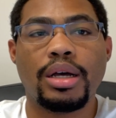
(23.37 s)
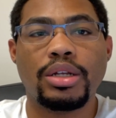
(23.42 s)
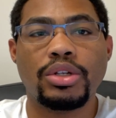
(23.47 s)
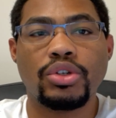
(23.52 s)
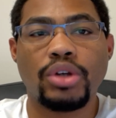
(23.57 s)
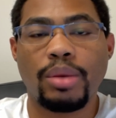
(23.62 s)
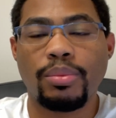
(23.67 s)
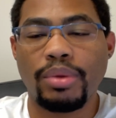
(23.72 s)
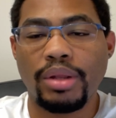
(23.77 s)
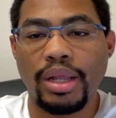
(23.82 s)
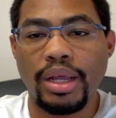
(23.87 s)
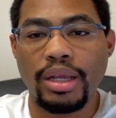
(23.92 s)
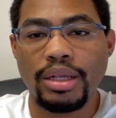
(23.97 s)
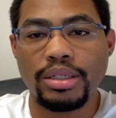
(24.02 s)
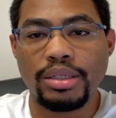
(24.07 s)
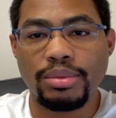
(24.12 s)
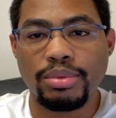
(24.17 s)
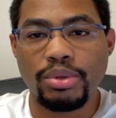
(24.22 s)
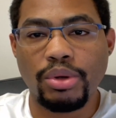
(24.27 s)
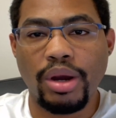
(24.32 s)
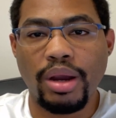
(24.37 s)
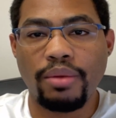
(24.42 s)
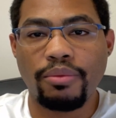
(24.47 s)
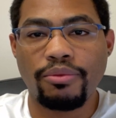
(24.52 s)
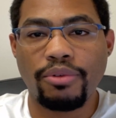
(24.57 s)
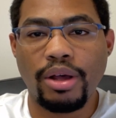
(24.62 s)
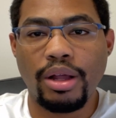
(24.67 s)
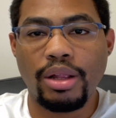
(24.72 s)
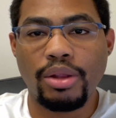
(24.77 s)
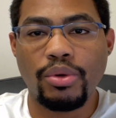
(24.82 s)
drop a like, subscribe,
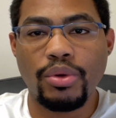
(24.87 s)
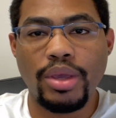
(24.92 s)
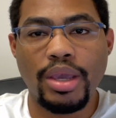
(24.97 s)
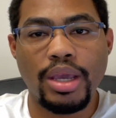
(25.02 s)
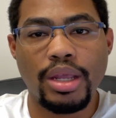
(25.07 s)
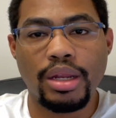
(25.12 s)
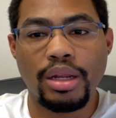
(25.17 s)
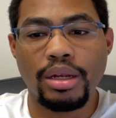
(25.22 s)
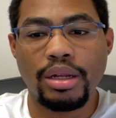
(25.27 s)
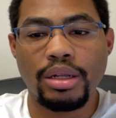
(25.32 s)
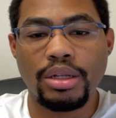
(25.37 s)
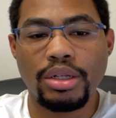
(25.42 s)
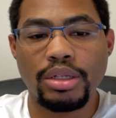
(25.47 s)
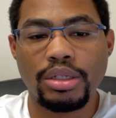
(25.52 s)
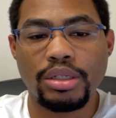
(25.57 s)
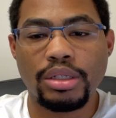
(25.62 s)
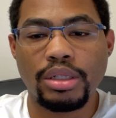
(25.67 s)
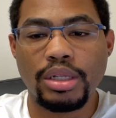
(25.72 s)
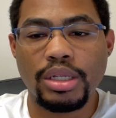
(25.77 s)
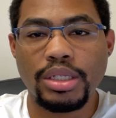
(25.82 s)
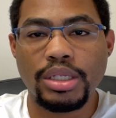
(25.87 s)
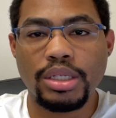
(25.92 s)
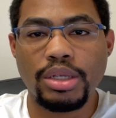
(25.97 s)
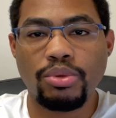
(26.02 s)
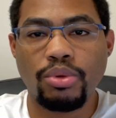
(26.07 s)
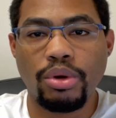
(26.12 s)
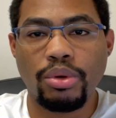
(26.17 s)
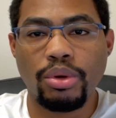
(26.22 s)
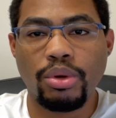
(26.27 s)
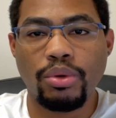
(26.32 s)
follow, and then let's see
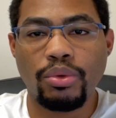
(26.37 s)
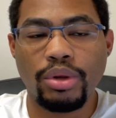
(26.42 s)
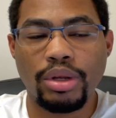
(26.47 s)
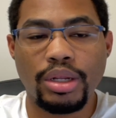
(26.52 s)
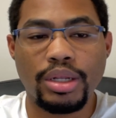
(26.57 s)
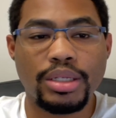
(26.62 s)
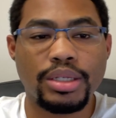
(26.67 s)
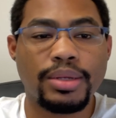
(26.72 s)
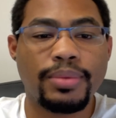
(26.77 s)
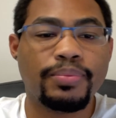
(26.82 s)
where we go with this.